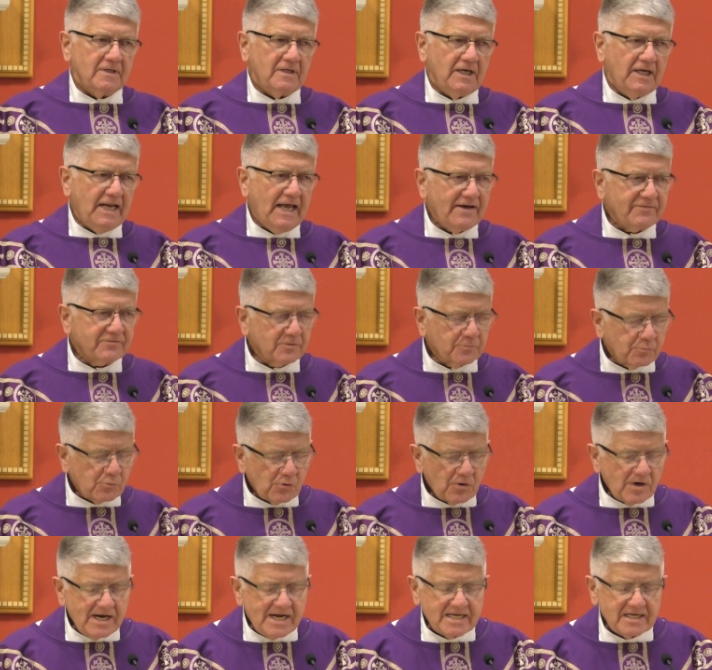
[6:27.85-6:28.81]
And after
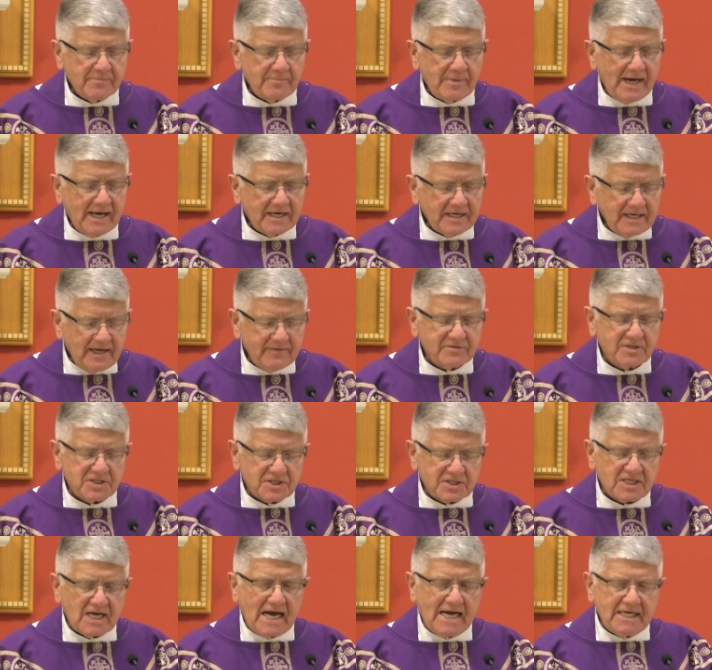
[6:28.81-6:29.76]
praying about it, have
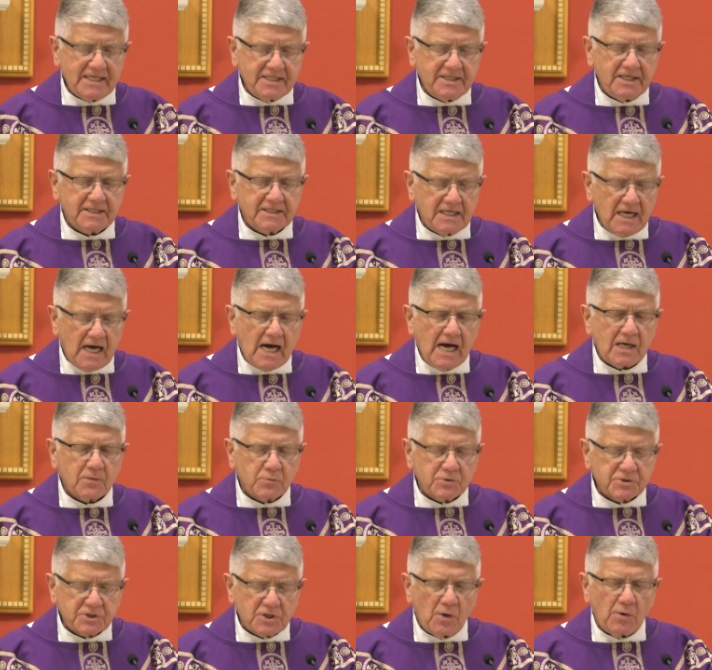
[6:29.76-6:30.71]
decided that God
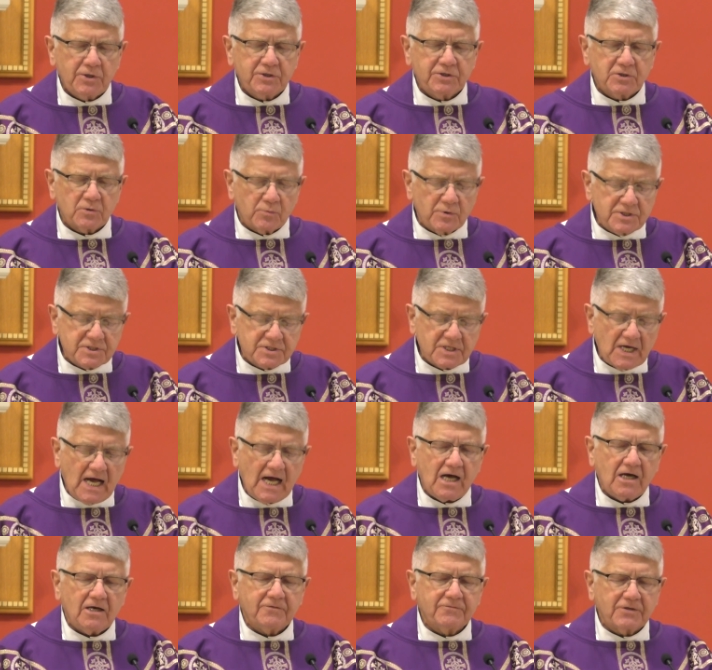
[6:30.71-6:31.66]
was going to
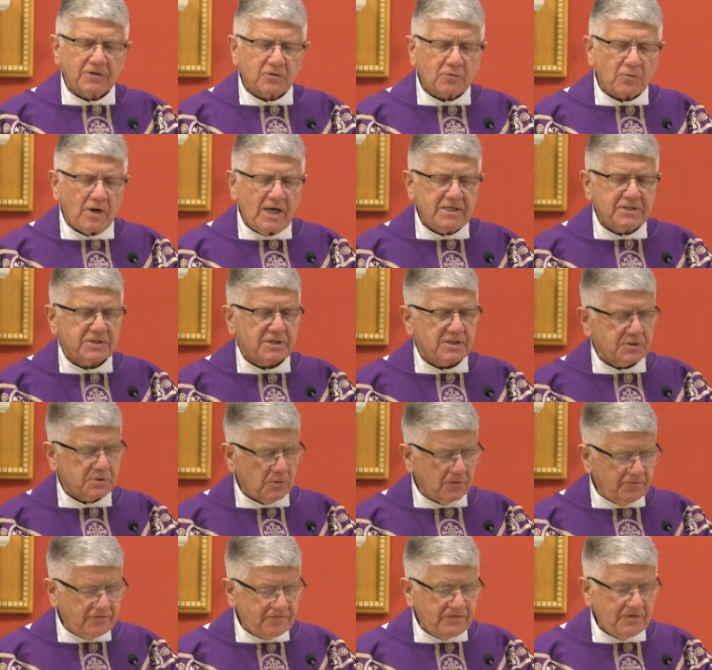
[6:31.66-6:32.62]
resolve the crisis
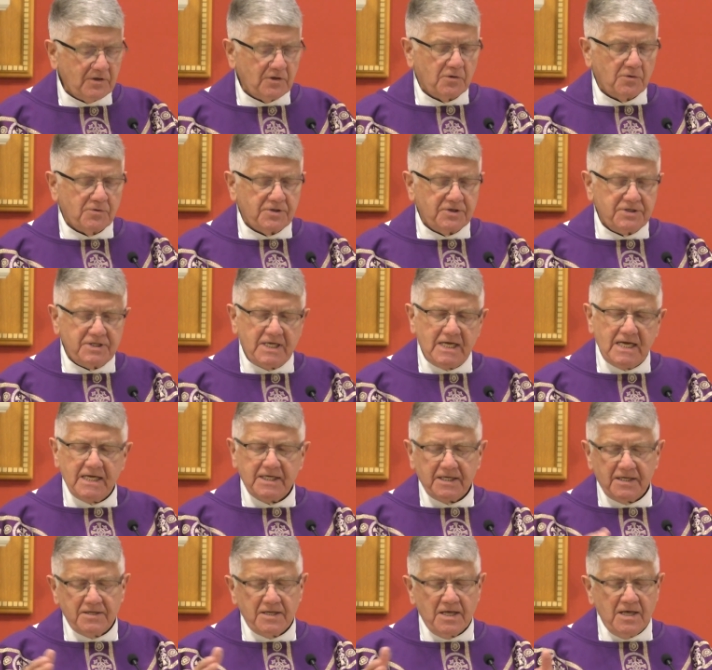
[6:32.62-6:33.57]
or fill the
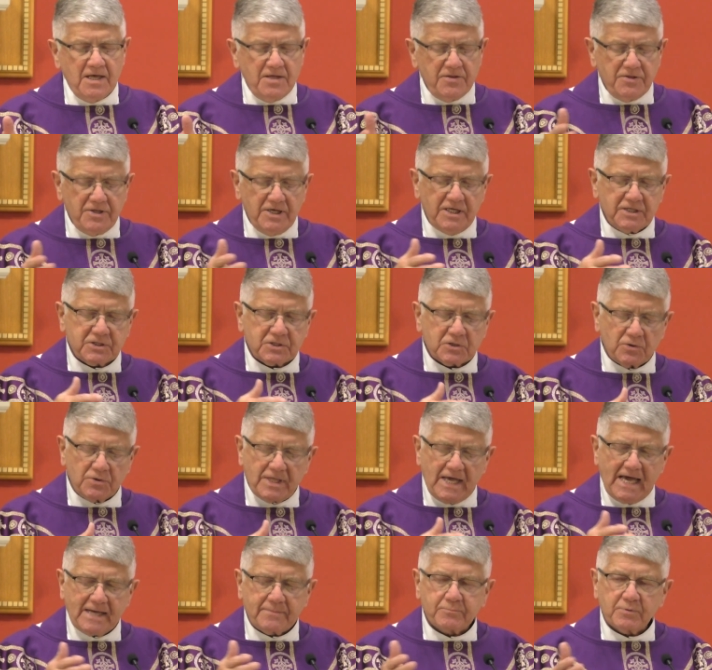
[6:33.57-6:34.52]
need in this or
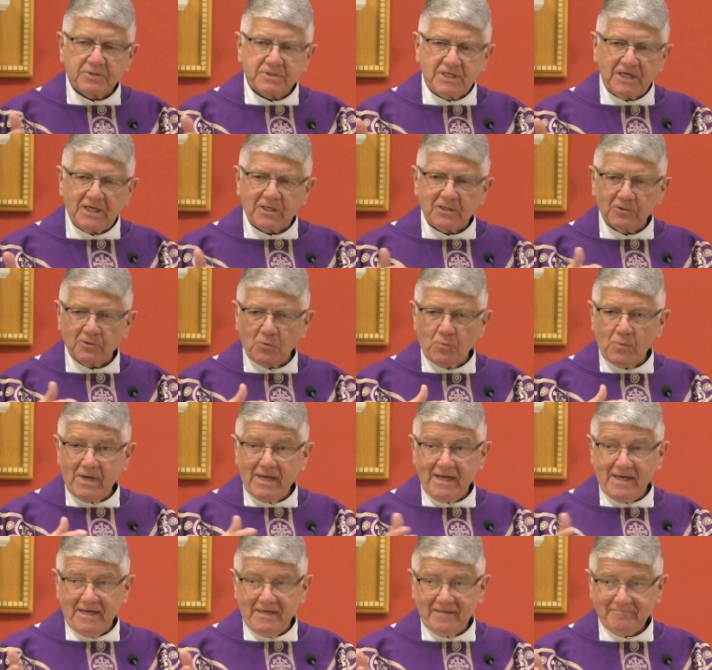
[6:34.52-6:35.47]
that particular
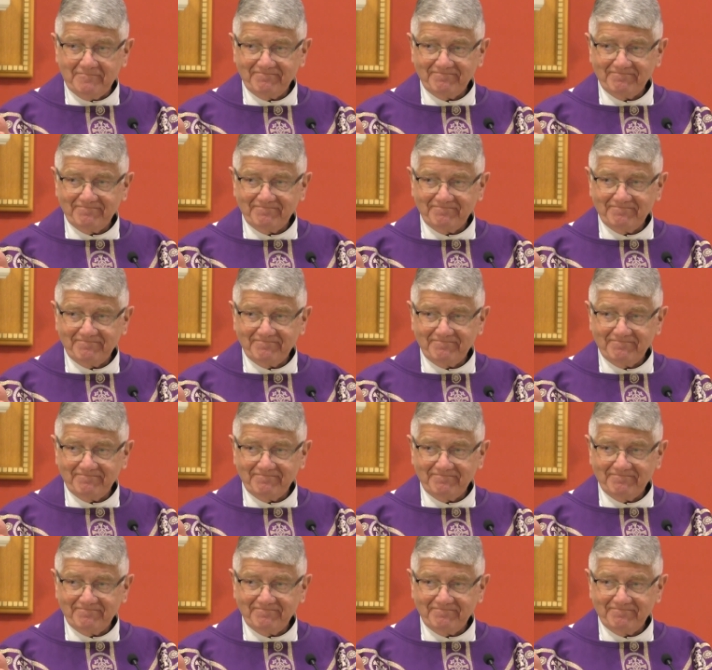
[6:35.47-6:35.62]
way.